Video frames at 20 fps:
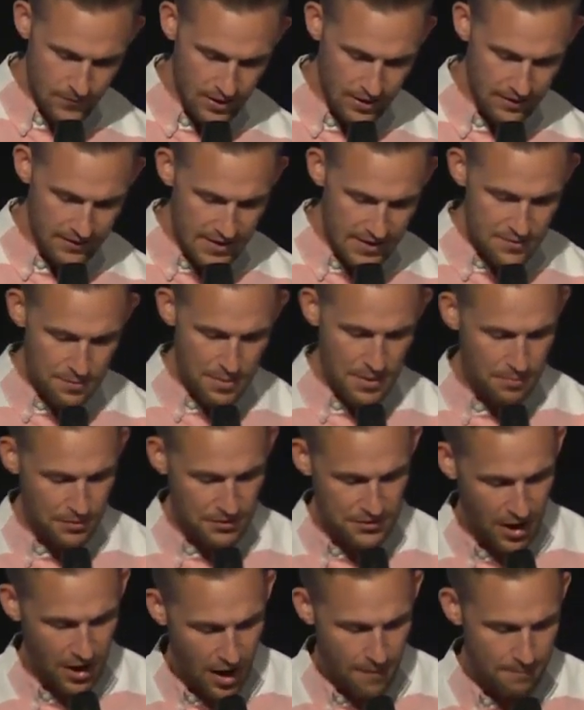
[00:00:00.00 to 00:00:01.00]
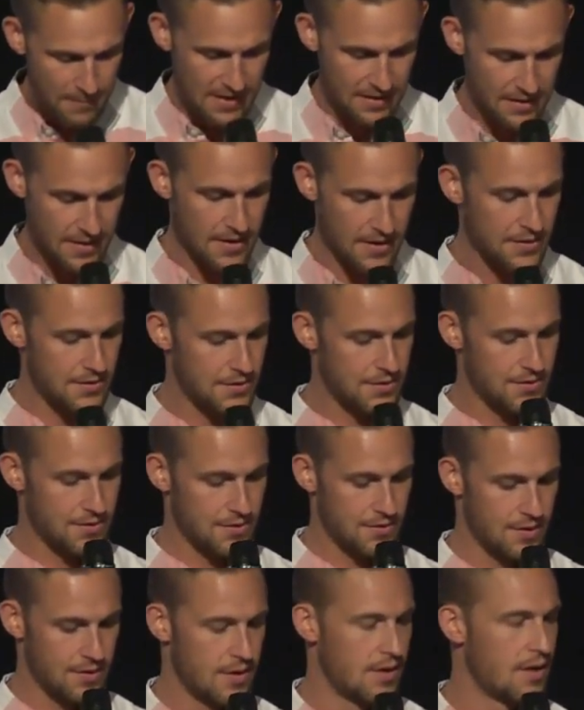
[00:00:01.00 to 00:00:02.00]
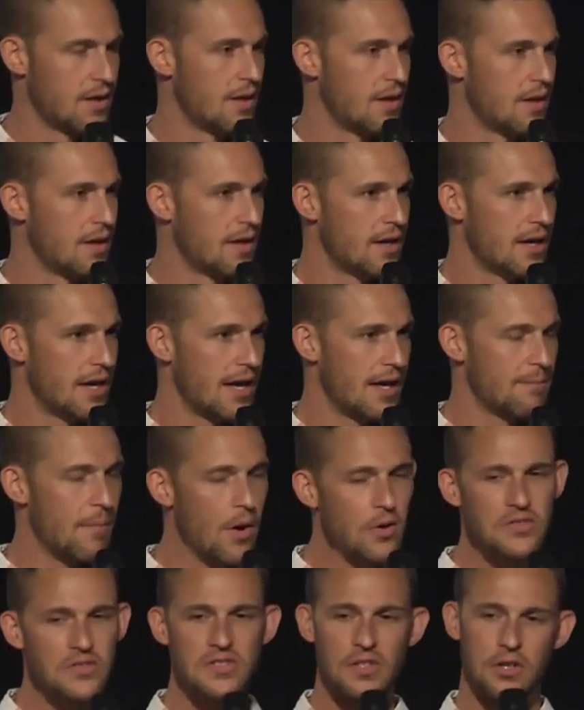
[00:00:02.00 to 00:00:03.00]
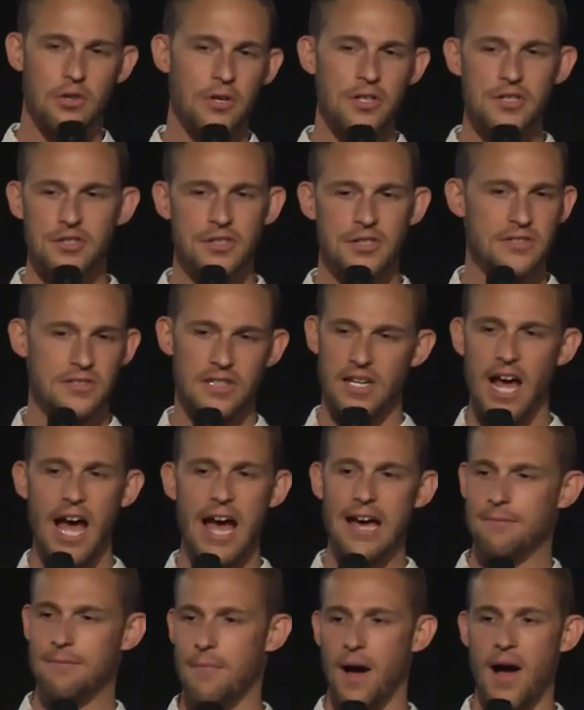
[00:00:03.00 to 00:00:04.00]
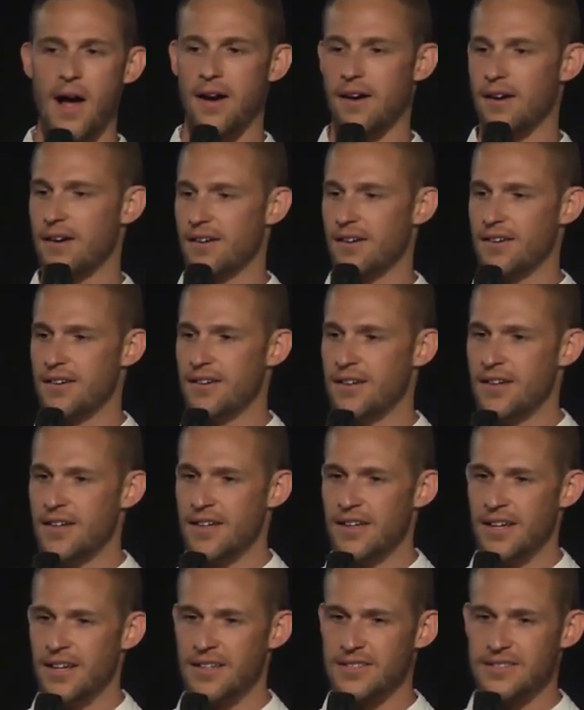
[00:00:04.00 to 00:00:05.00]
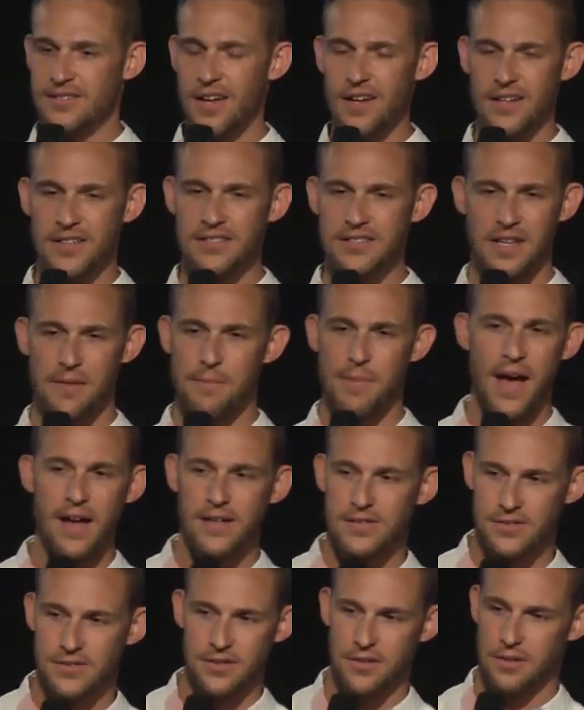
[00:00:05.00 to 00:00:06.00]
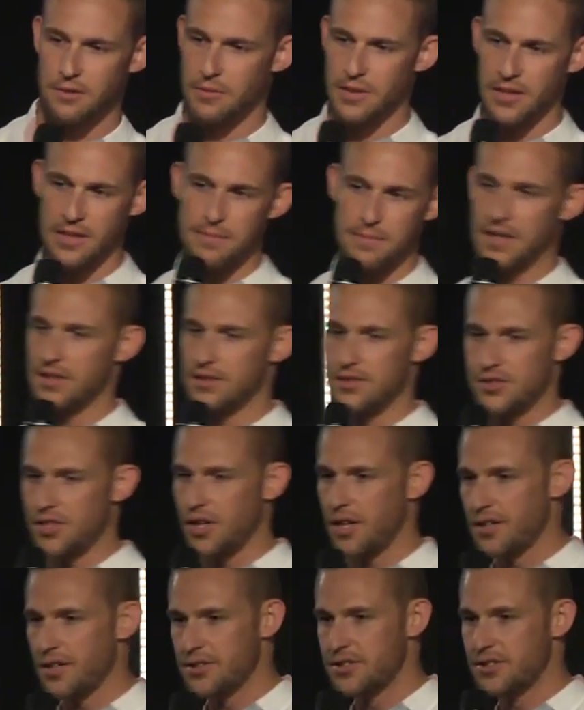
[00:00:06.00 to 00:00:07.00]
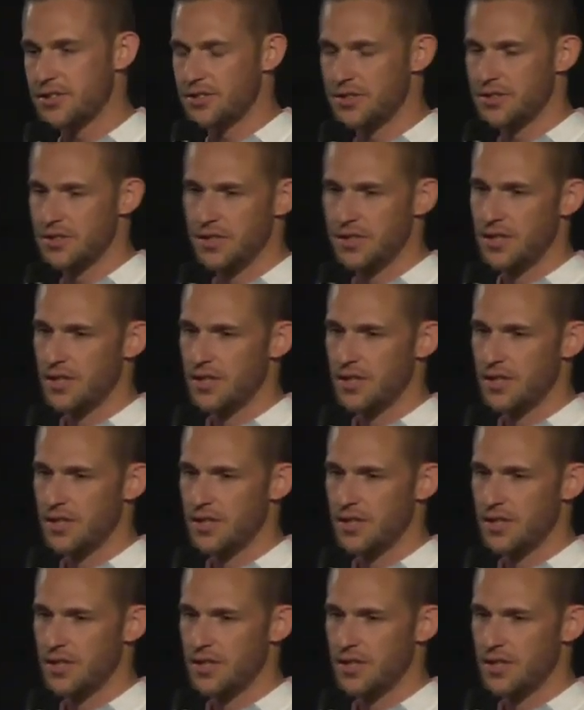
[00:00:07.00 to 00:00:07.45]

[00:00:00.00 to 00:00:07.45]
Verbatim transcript: And these people taught me this. And most of the Christians that I admire, it's not because they pastor a really big church.